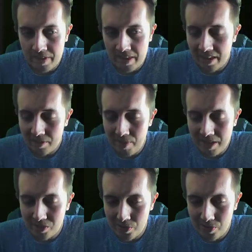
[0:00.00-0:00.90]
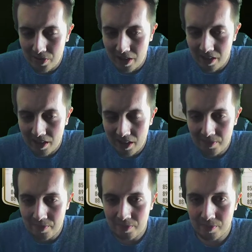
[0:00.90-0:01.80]
that's mental. I,
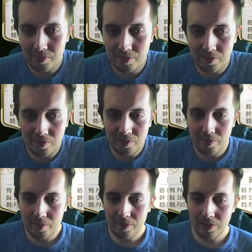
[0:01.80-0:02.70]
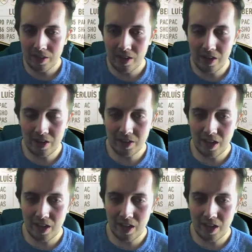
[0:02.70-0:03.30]
I'm uh, I